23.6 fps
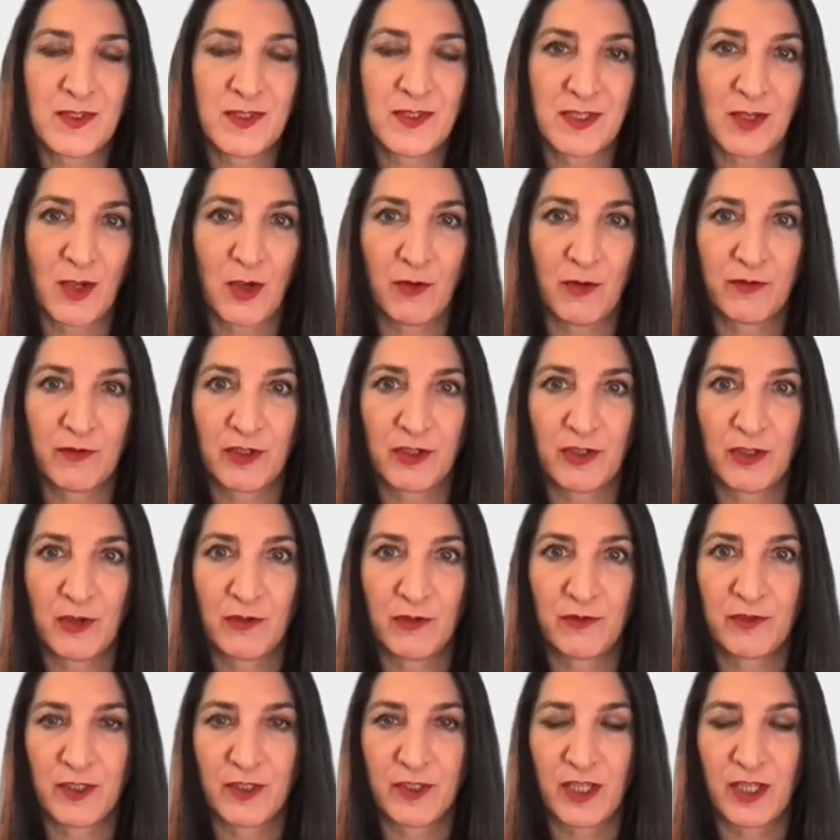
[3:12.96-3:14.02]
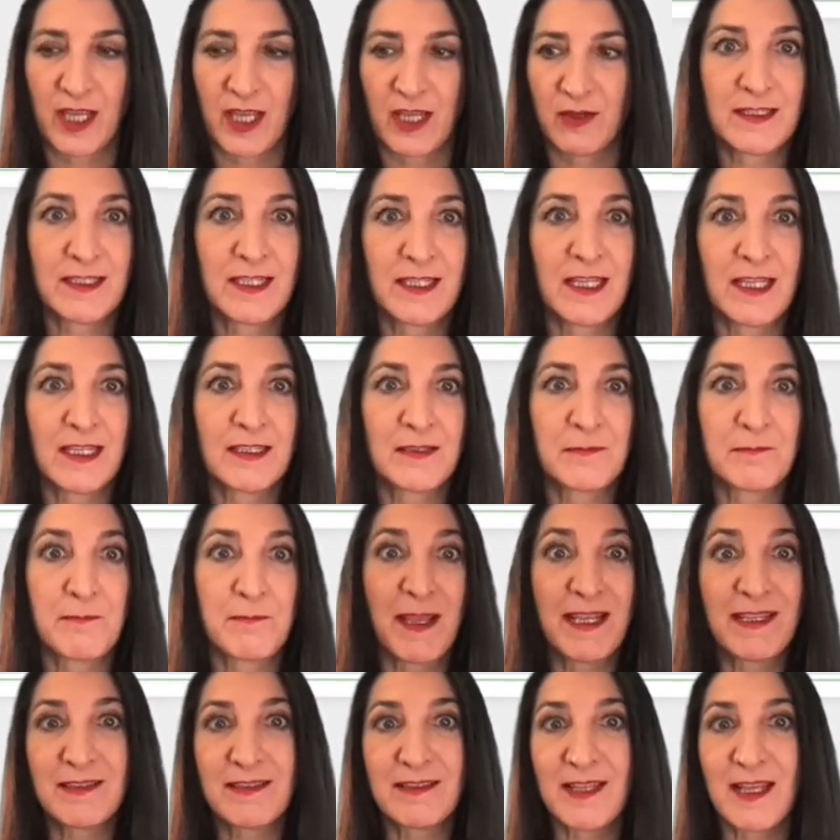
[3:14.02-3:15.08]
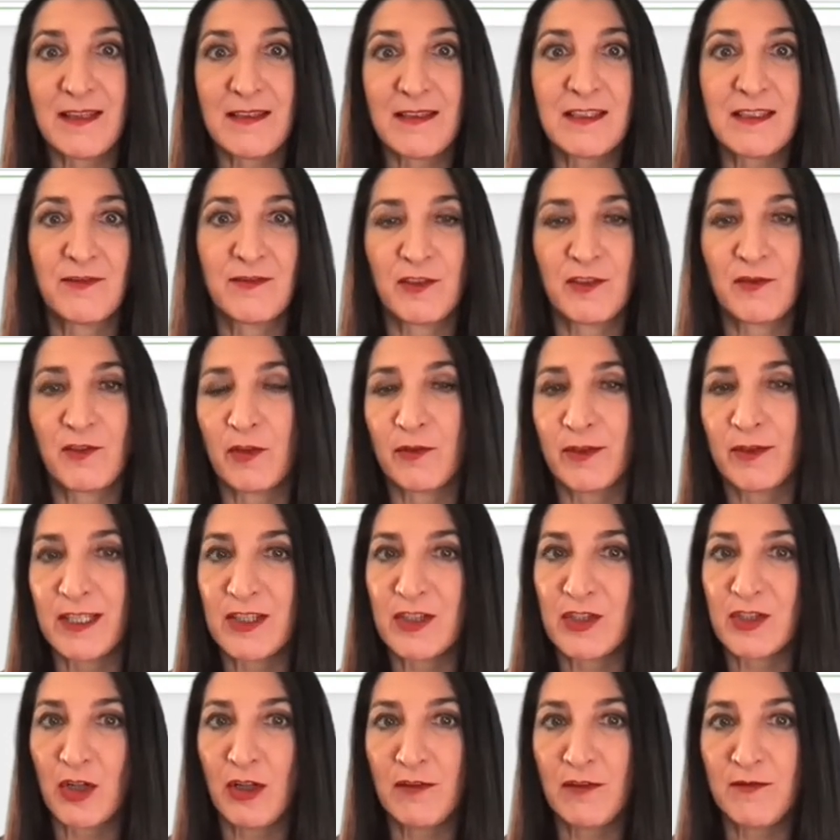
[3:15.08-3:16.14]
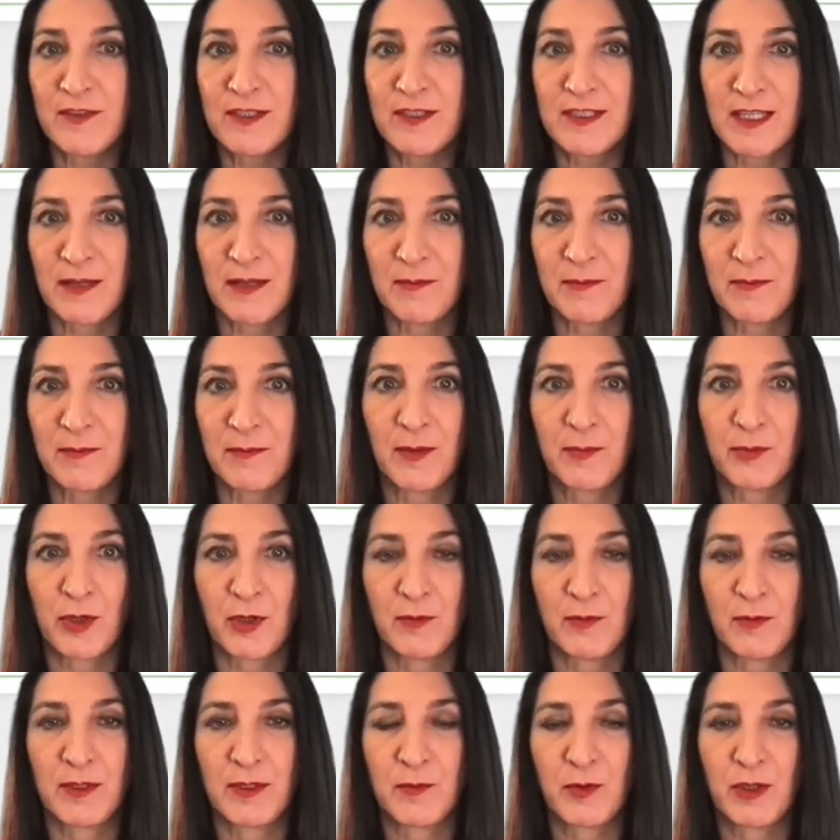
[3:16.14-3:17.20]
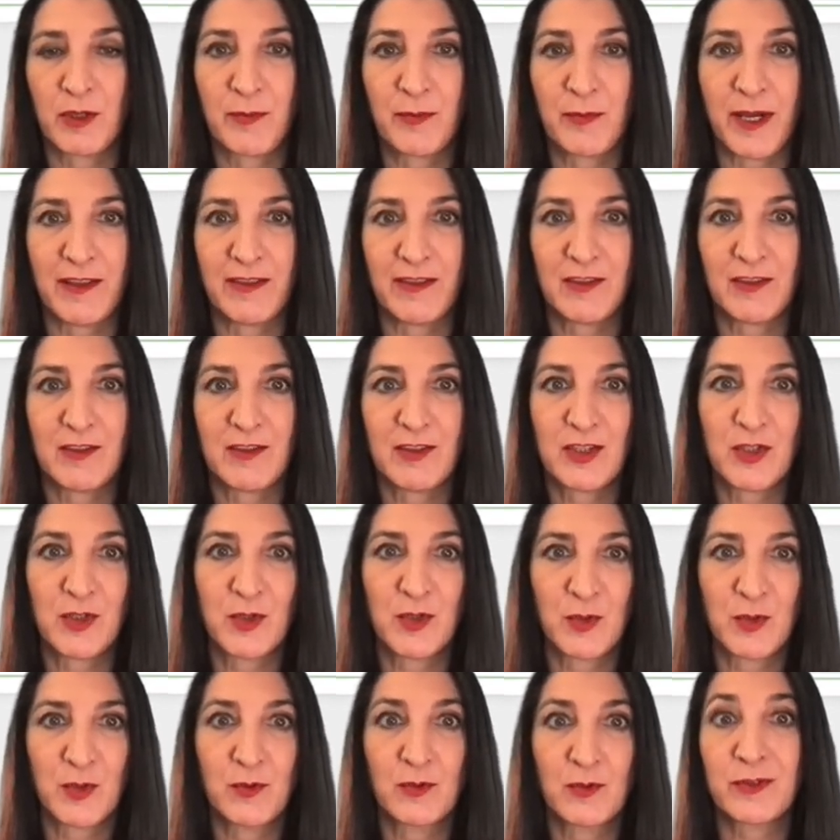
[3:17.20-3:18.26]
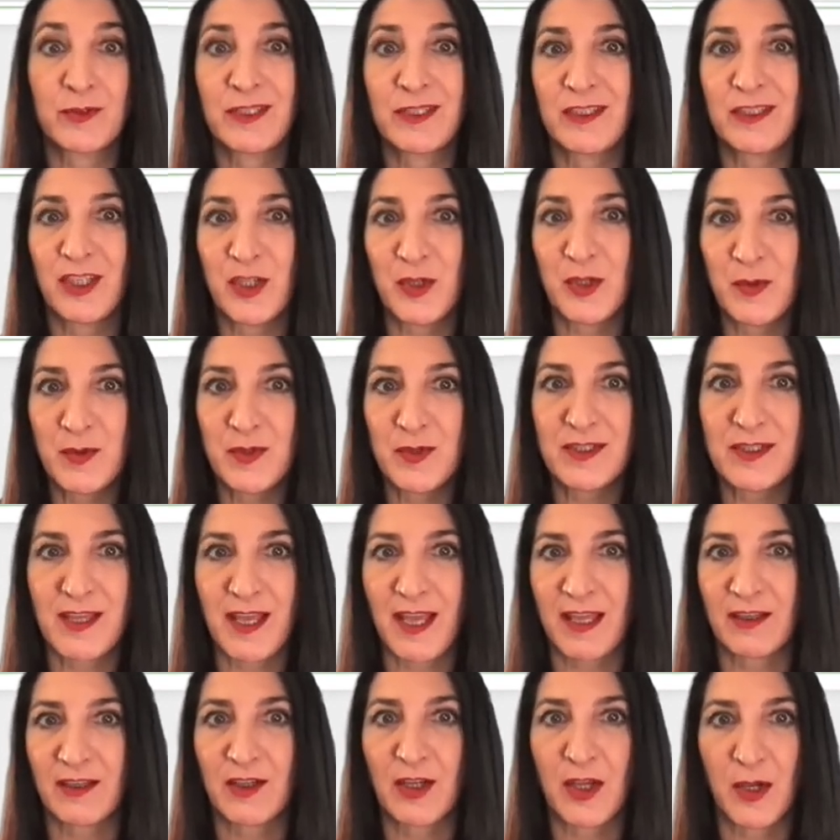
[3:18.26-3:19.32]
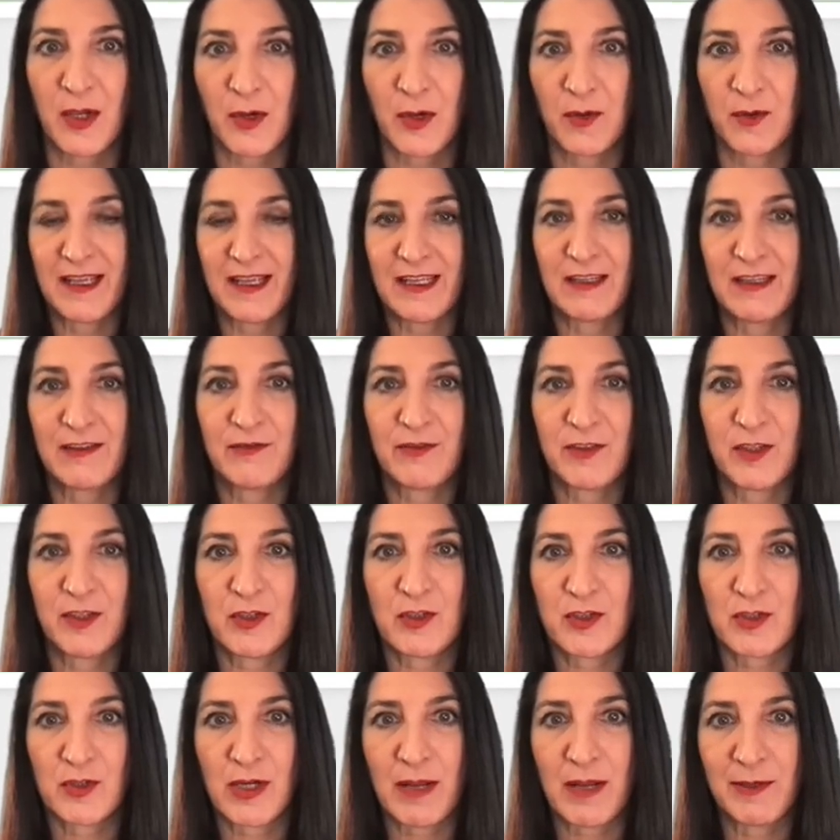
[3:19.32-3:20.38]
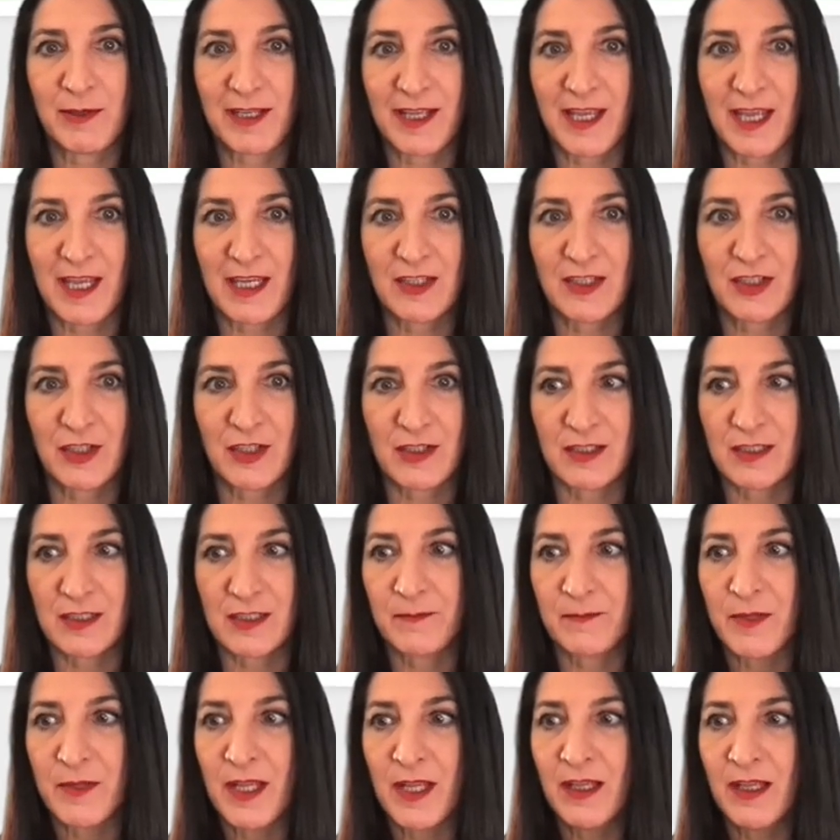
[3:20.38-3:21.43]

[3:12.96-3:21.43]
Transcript: over and over again. So it makes sense if you've already solved some problem with Python to reuse that code in future applications.